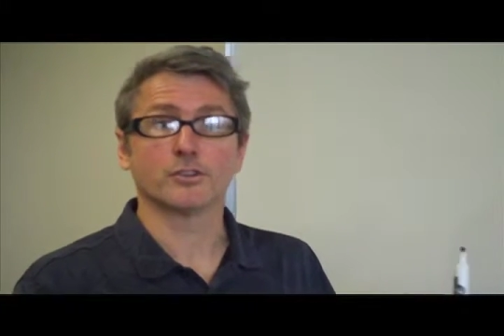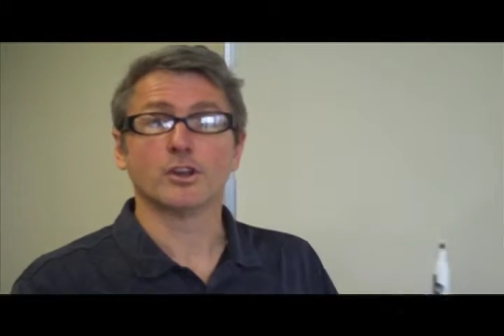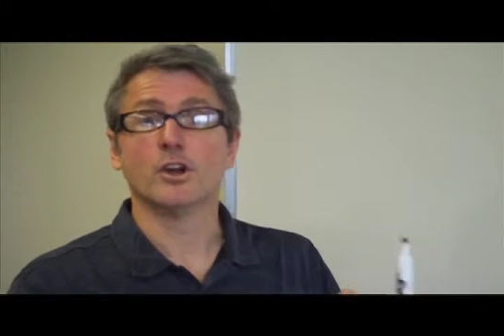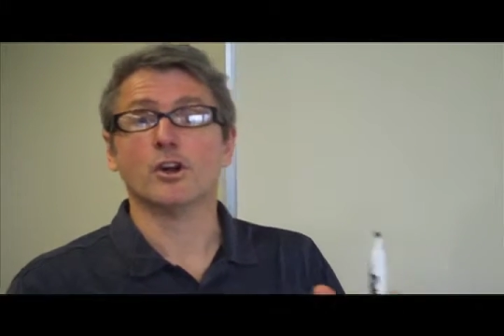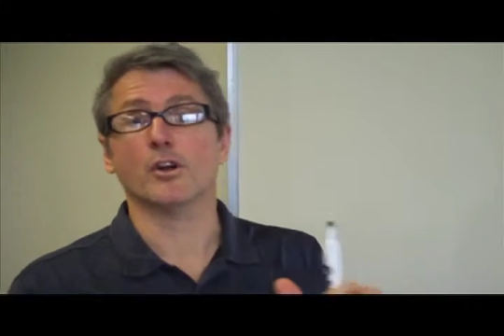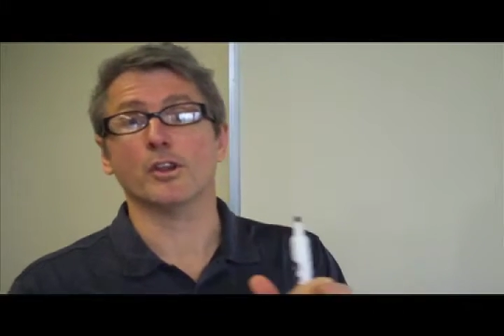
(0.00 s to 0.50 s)

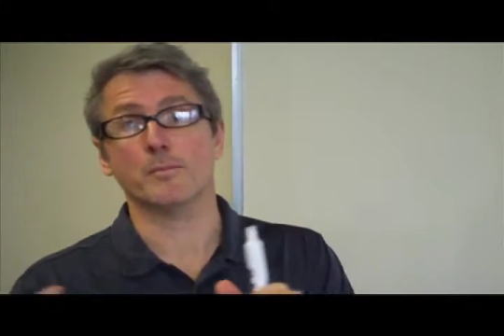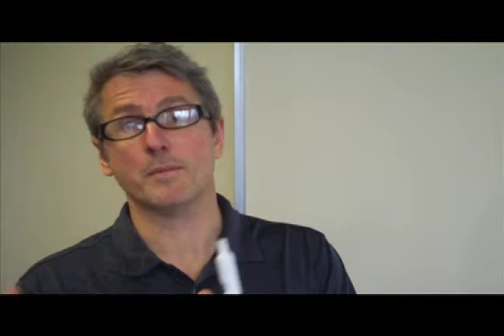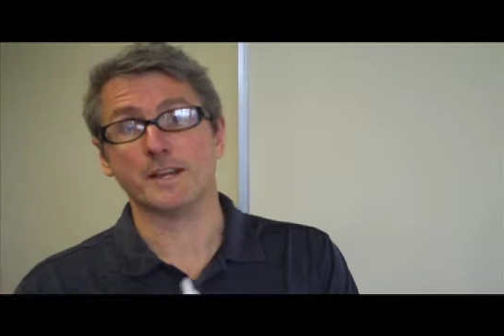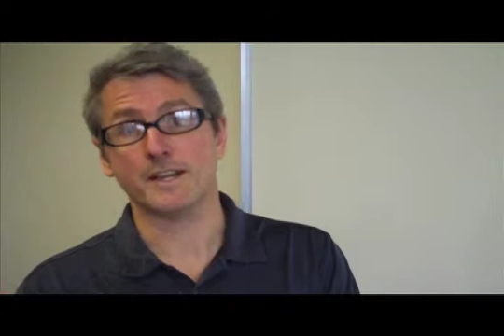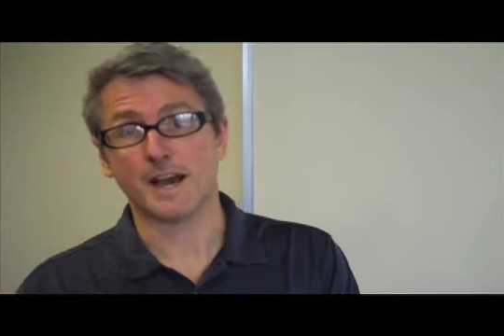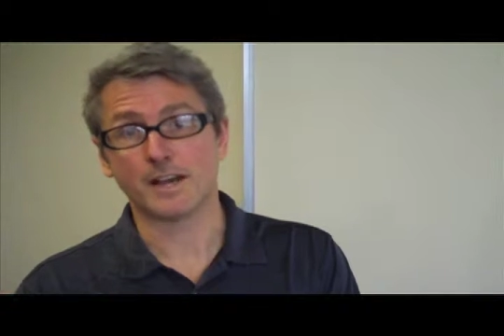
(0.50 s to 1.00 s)
or they
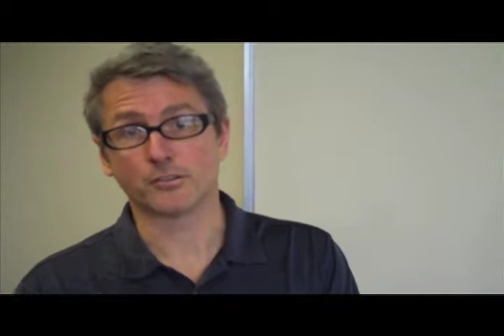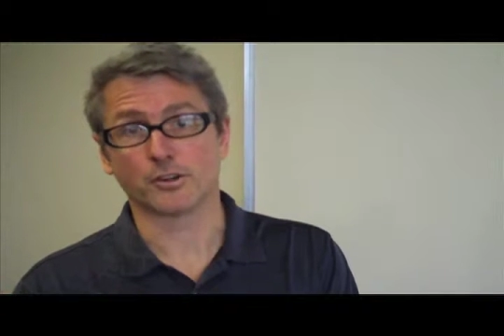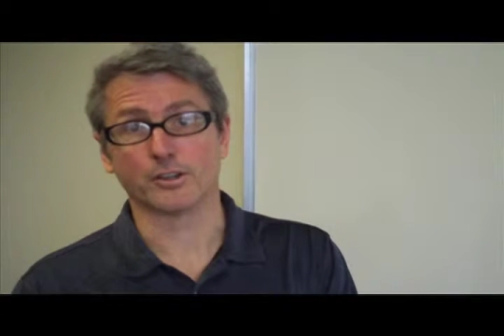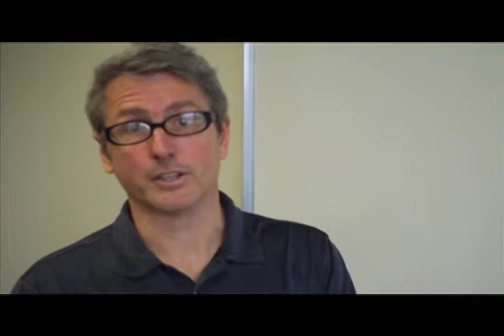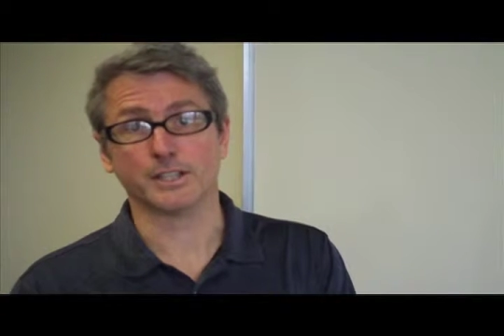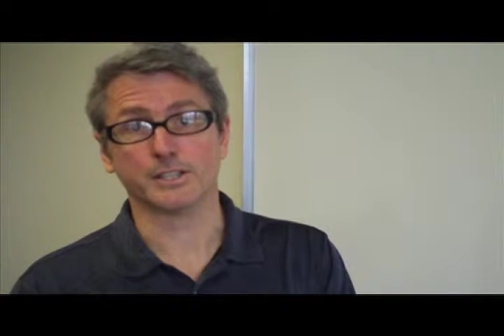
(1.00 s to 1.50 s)
may not
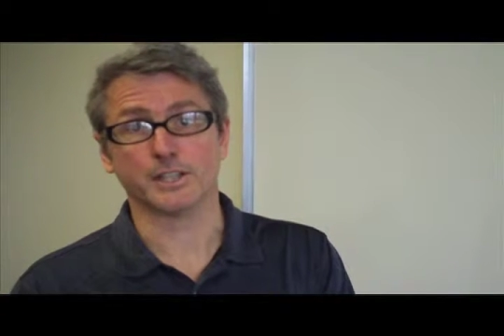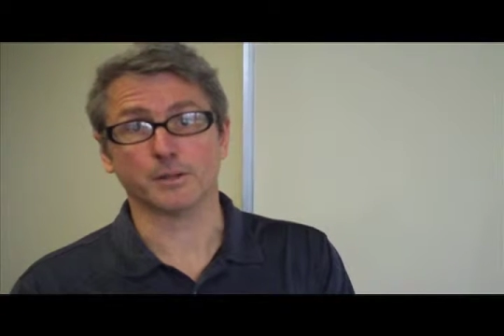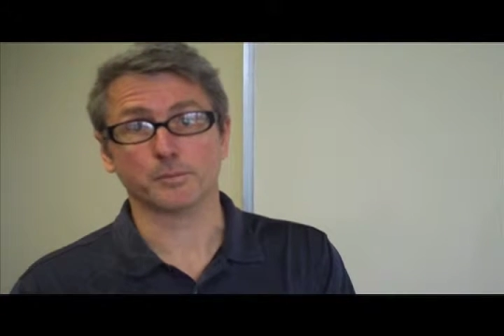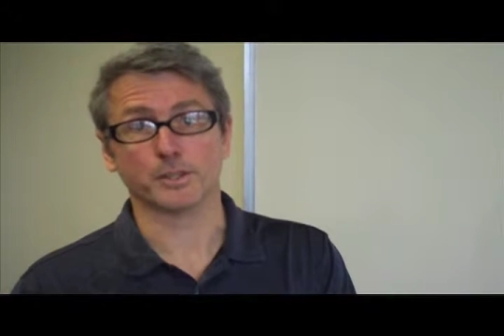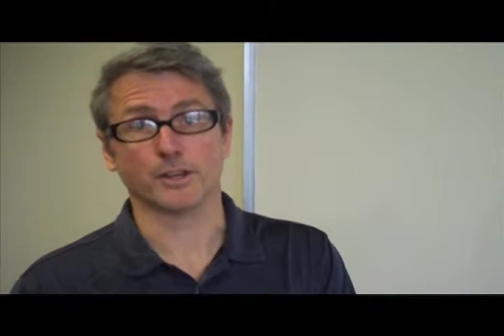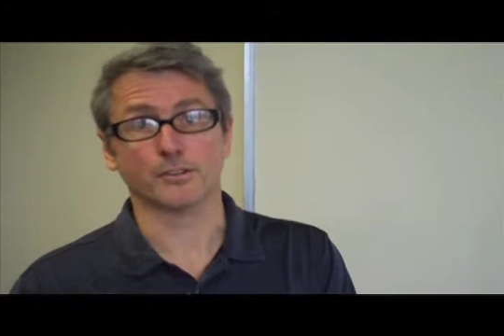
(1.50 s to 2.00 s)
draw attention to
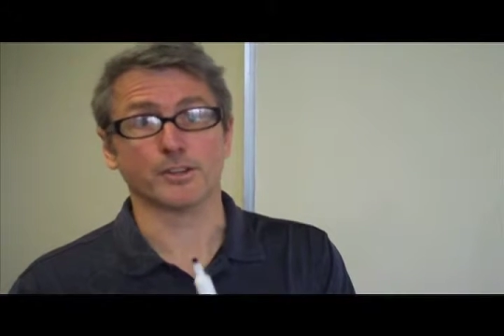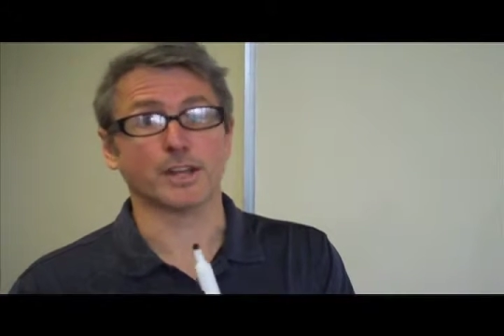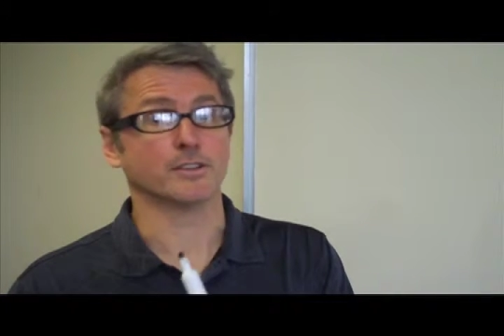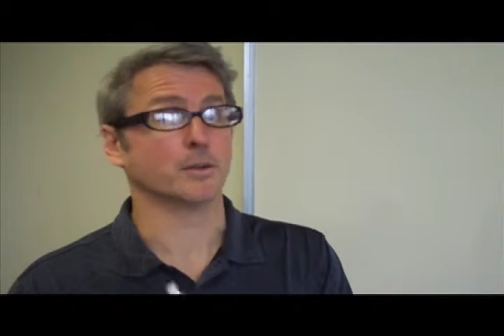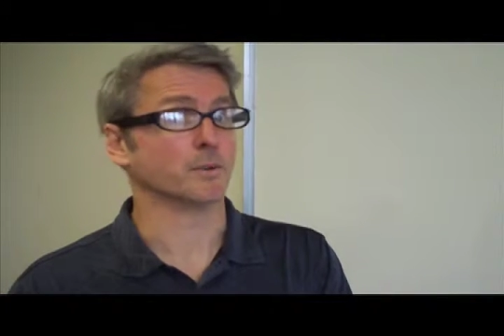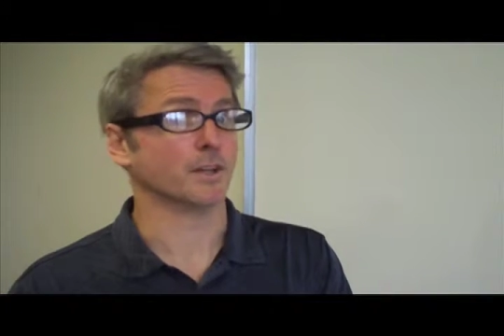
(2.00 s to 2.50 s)
themselves,
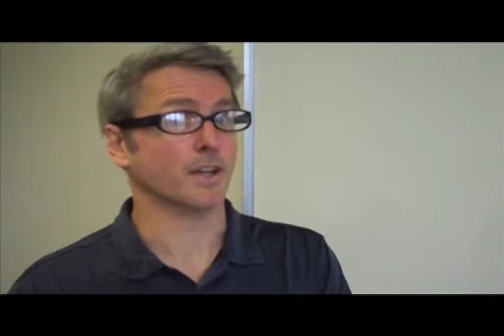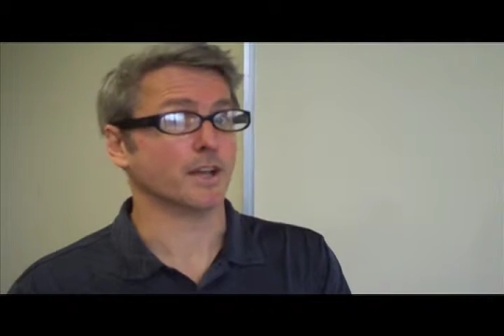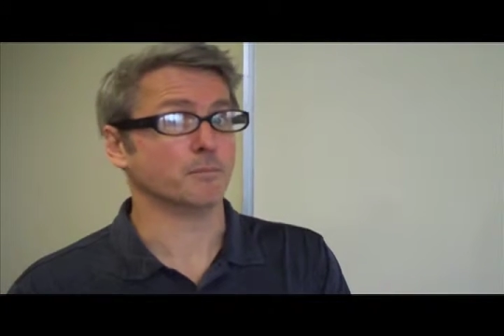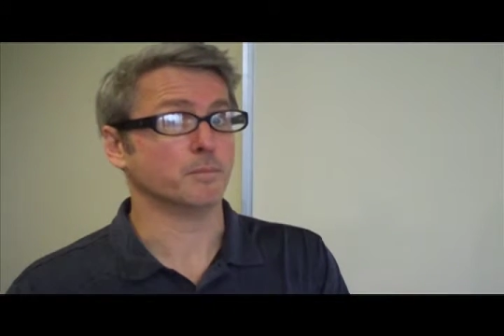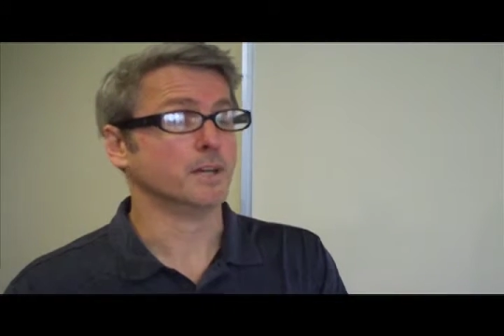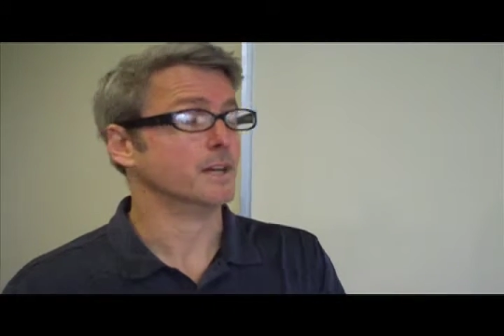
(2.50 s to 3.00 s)
that's up to
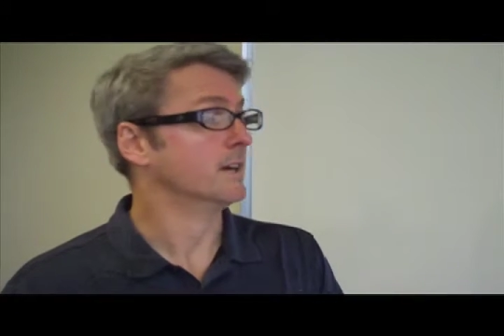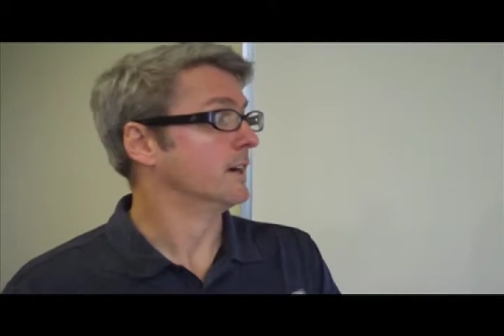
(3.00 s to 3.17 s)
them.